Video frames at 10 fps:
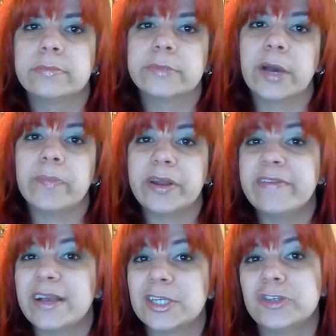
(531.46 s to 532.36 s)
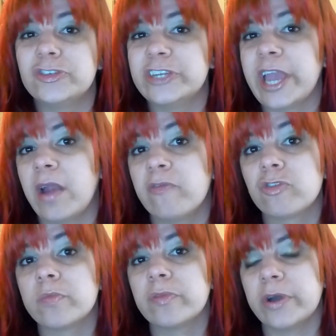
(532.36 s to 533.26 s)
companies actually used to take care of their
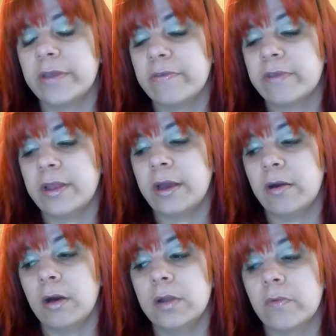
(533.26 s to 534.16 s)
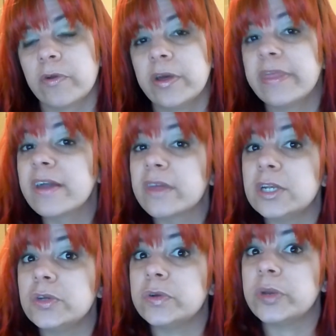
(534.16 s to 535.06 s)
employees, and now I don't really think they
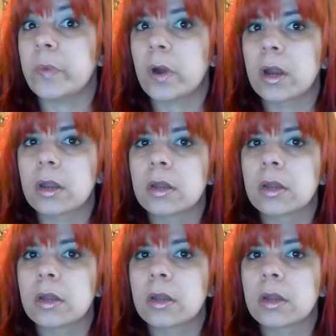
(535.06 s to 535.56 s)
do anymore.